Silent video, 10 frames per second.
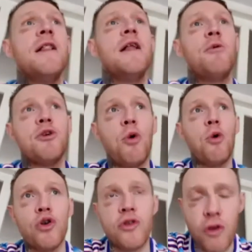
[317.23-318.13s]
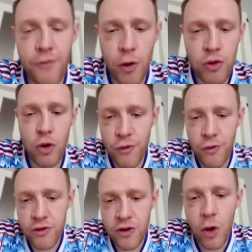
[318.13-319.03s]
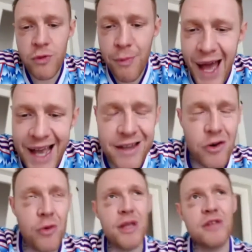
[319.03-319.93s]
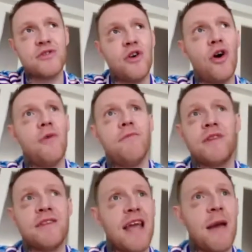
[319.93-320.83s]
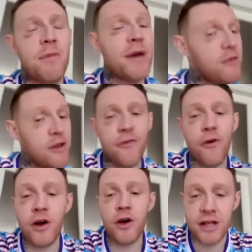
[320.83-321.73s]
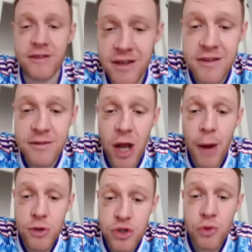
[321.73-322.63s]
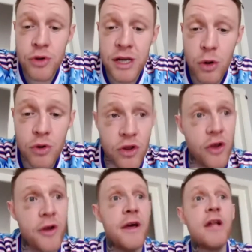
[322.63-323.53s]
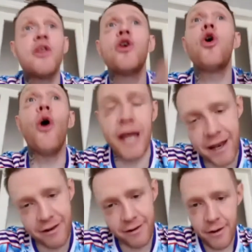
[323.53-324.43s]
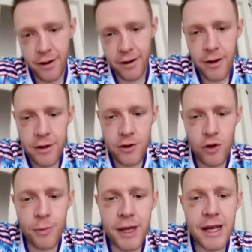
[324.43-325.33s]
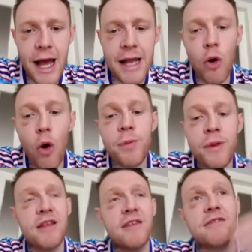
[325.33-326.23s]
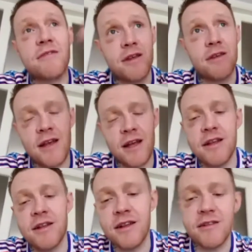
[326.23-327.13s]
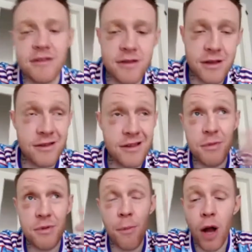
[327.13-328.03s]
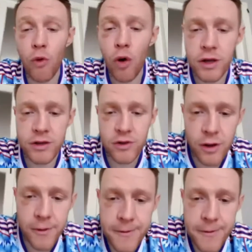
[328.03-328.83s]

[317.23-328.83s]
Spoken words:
when you put good stuff out to the universe, it comes back, you know what I mean? So this came to me, and I was like, fuck it, this is my opportunity now to go again, you know what I mean, and hope that this keeps the ball rolling, you know?